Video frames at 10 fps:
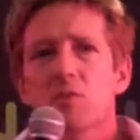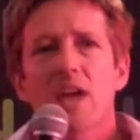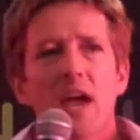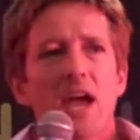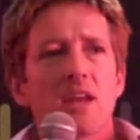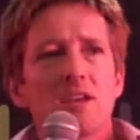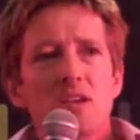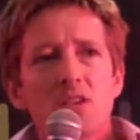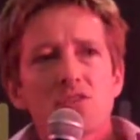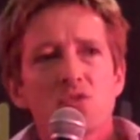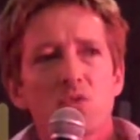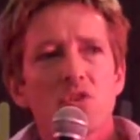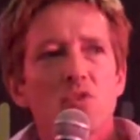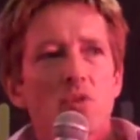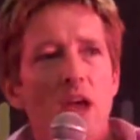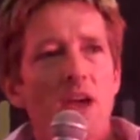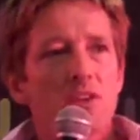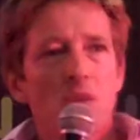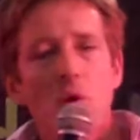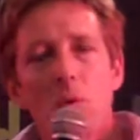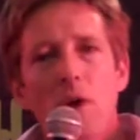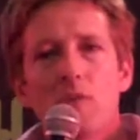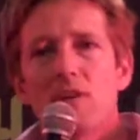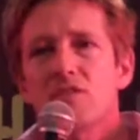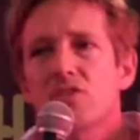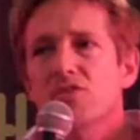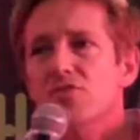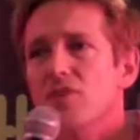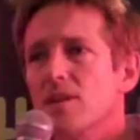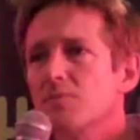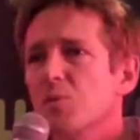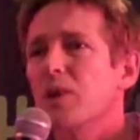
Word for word: We had sorted it all out, you know, what were our revenue streams.